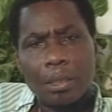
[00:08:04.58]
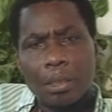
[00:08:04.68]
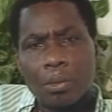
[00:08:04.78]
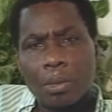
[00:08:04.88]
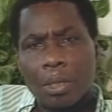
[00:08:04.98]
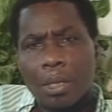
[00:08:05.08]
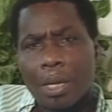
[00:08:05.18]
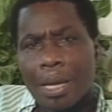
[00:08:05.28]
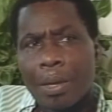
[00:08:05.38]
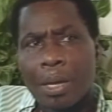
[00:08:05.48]
You know?
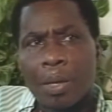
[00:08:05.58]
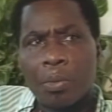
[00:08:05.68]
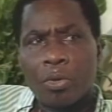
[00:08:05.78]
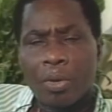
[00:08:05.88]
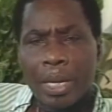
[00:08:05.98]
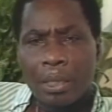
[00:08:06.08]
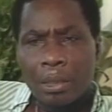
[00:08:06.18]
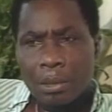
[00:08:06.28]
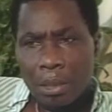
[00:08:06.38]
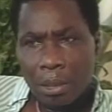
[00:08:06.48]
I would write
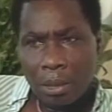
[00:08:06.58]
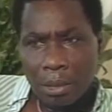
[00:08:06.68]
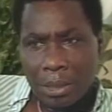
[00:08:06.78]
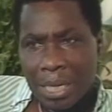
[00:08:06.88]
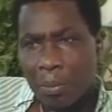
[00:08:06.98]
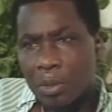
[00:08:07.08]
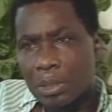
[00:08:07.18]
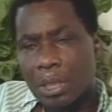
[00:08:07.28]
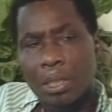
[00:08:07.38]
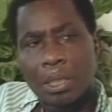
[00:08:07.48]
these little things and I would
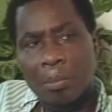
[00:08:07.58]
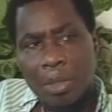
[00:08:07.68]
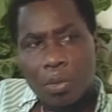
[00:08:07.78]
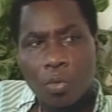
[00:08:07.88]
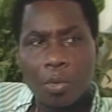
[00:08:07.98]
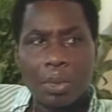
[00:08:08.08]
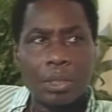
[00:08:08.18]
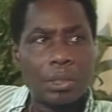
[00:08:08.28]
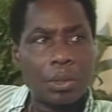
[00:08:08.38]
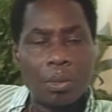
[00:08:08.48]
sing them at home
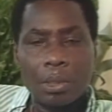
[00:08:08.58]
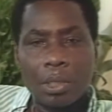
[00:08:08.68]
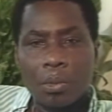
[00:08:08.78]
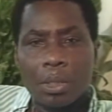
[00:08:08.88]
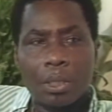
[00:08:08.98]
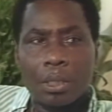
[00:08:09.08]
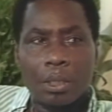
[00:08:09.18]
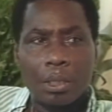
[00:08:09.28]
and so on, you know, and that.